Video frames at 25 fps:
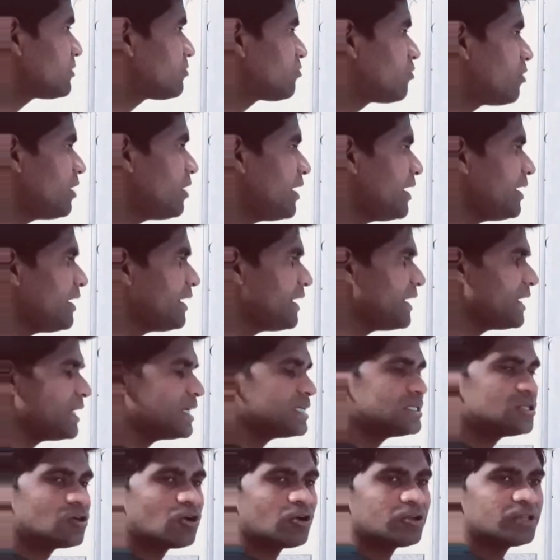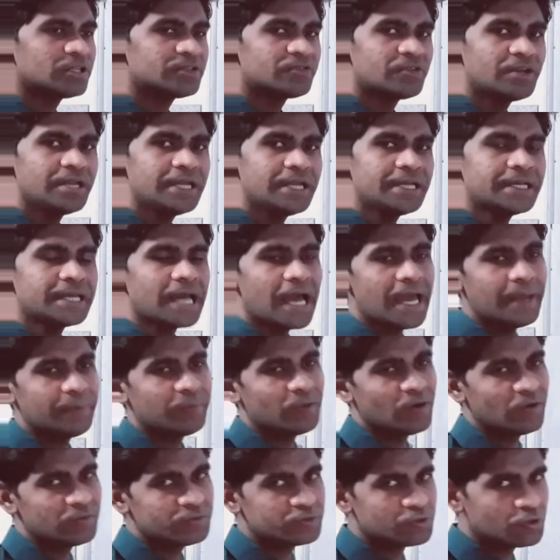three rays or the three type
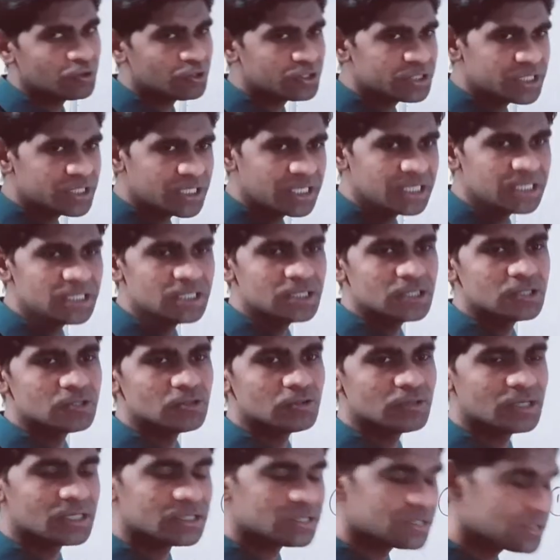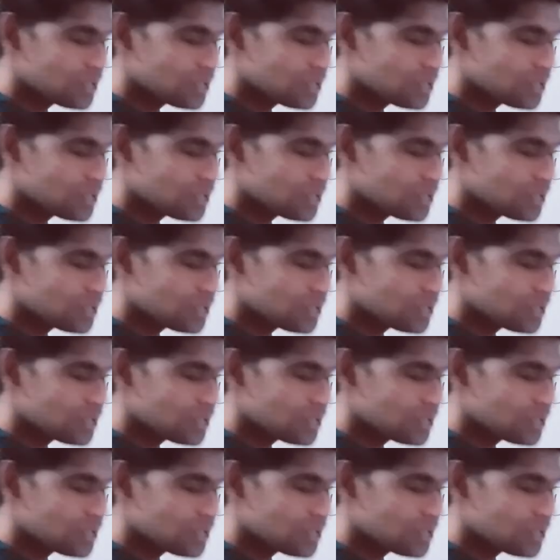of sources to the